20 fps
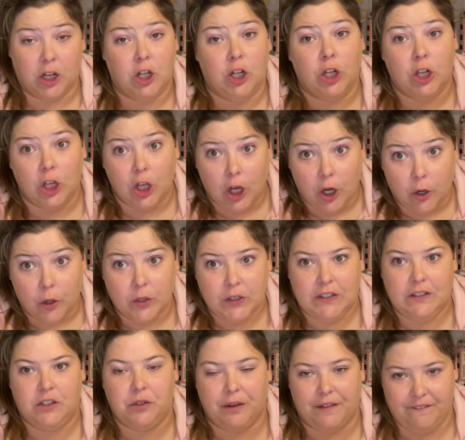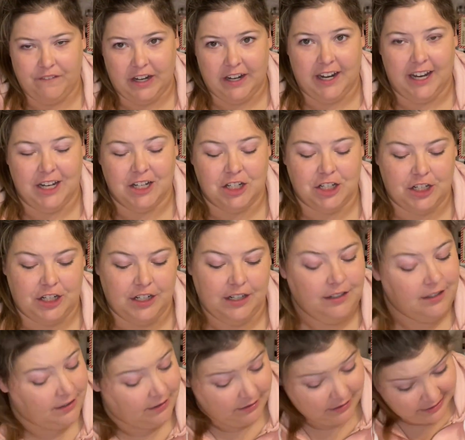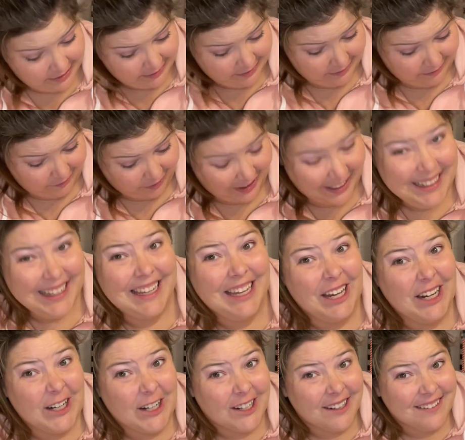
close to a finish for like a year.